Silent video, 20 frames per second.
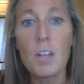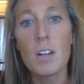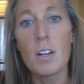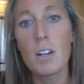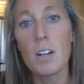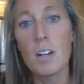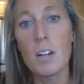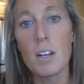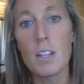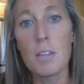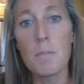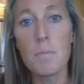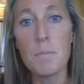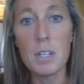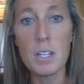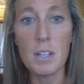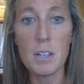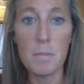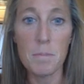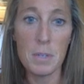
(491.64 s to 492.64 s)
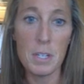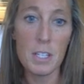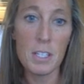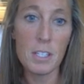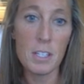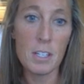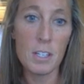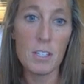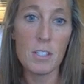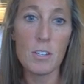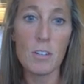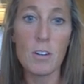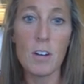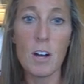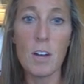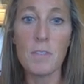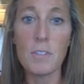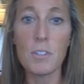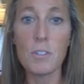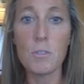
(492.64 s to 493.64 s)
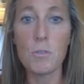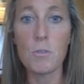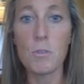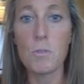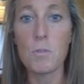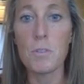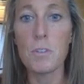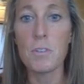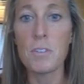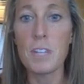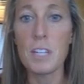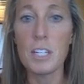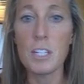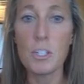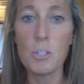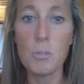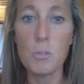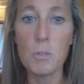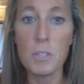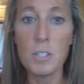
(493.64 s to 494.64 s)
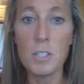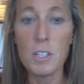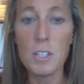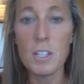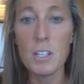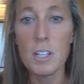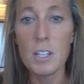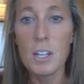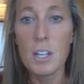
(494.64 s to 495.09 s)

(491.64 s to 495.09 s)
The meniscus are often torn when your knee is twisted